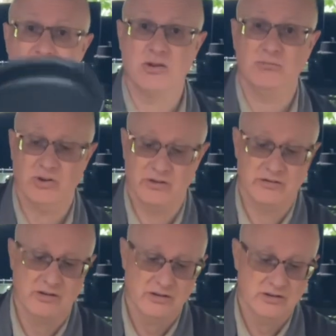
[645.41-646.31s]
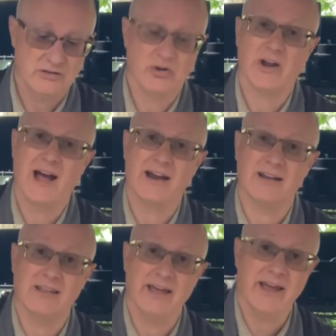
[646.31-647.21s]
Job done. You've got a
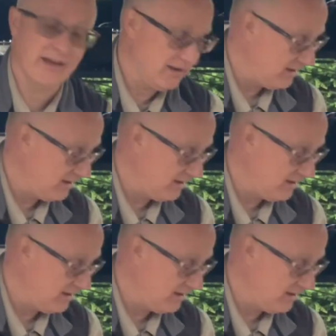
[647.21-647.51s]
handle there.